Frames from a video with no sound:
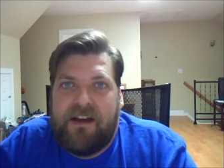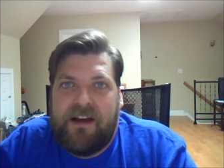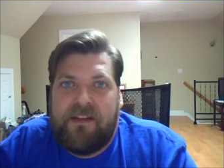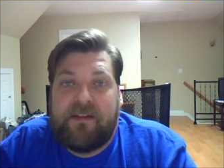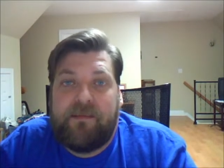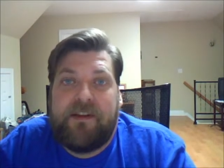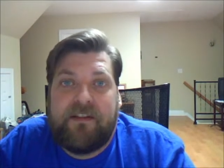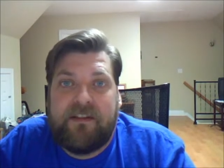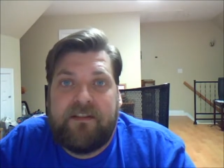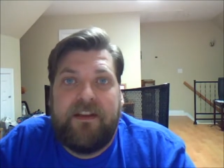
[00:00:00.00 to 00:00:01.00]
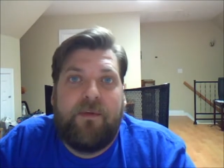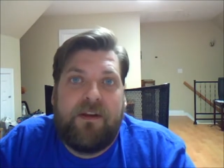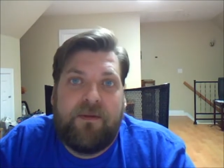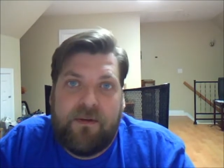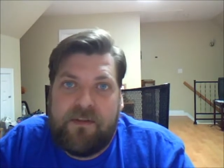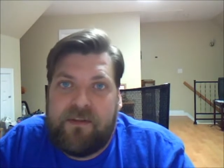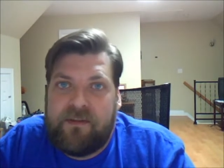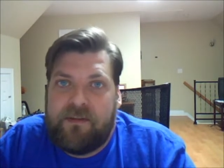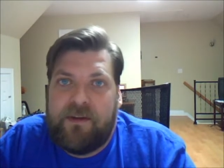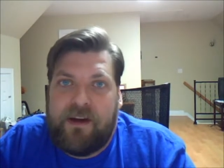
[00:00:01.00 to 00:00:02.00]
This will be a 16-week course
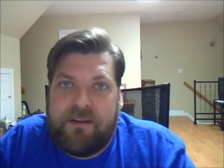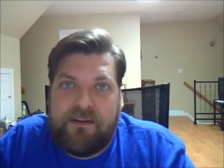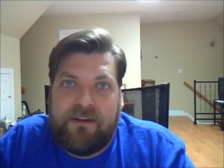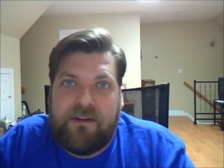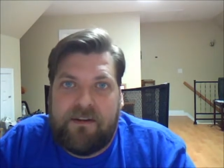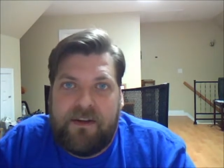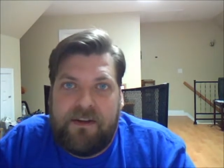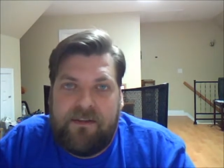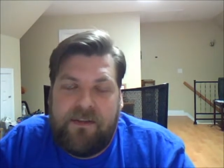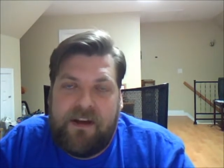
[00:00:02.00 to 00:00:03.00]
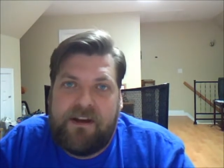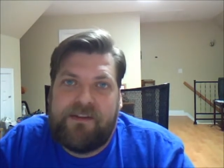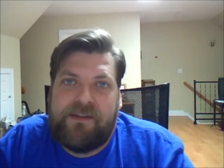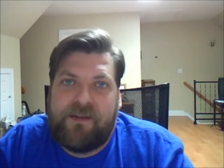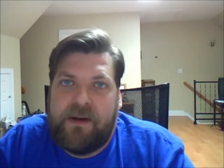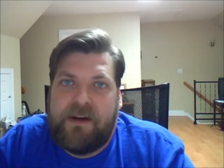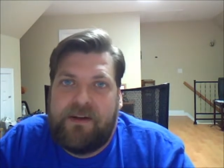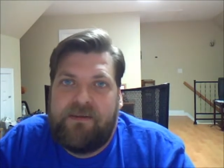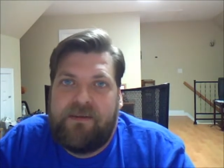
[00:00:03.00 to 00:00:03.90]
throughout early 2012.